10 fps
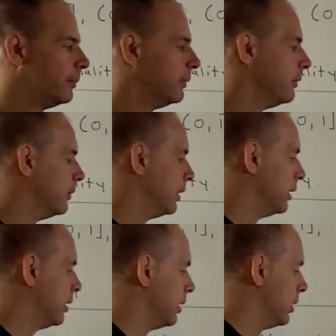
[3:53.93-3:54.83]

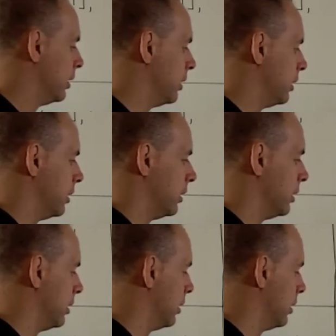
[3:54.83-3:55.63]
(silence)